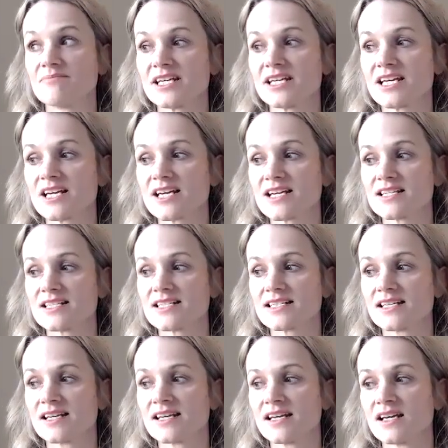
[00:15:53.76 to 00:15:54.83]
because
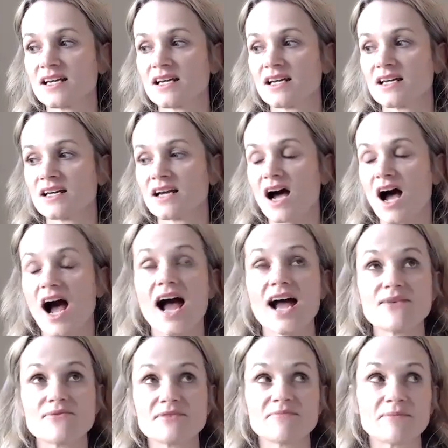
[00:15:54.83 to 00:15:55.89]

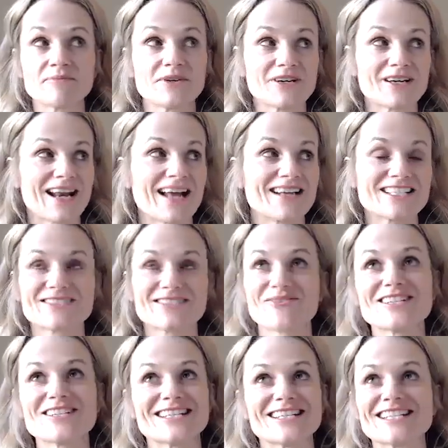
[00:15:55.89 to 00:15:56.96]
I remember, again, I just
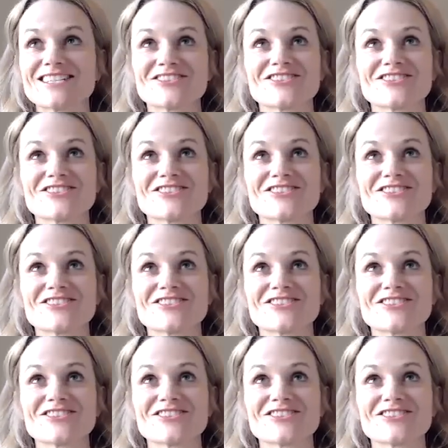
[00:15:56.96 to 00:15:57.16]
resonate.